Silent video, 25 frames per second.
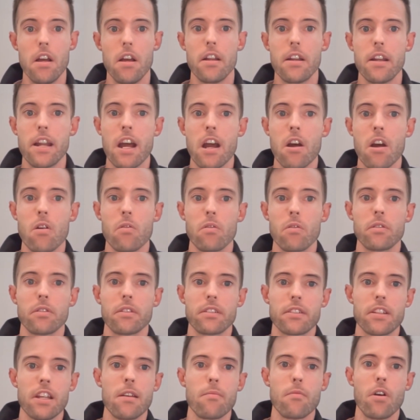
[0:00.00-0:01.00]
Now, the
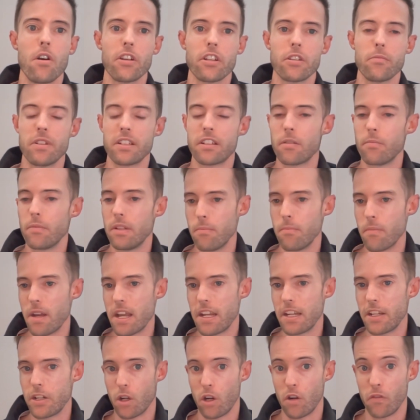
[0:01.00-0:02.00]
same argument can be
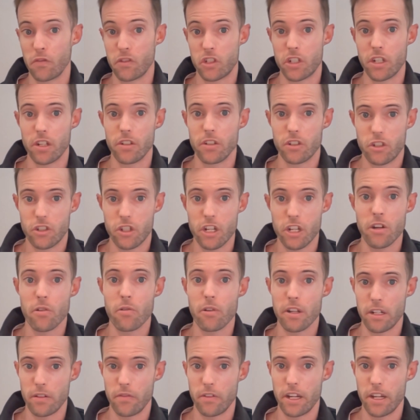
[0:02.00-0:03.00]
made of
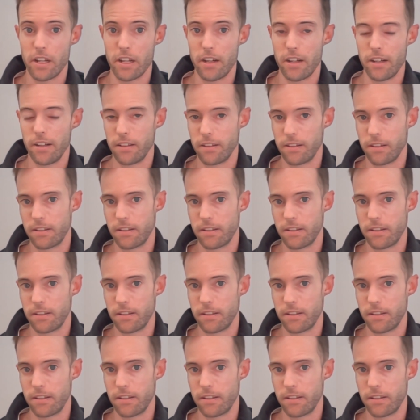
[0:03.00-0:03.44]
generative AI,